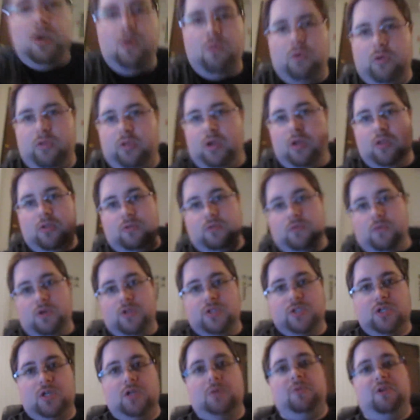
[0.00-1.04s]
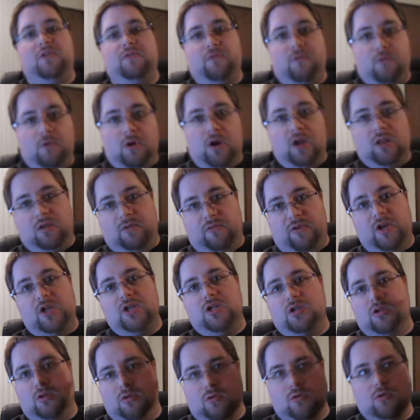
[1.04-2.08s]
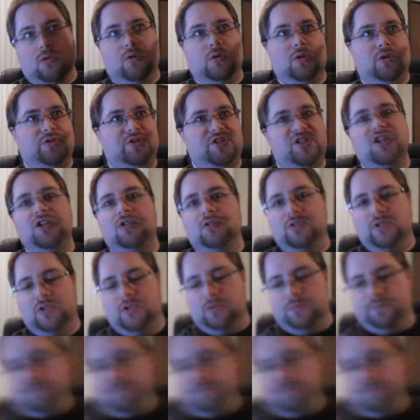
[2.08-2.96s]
Well, the other one's going to be for elevation or tilt.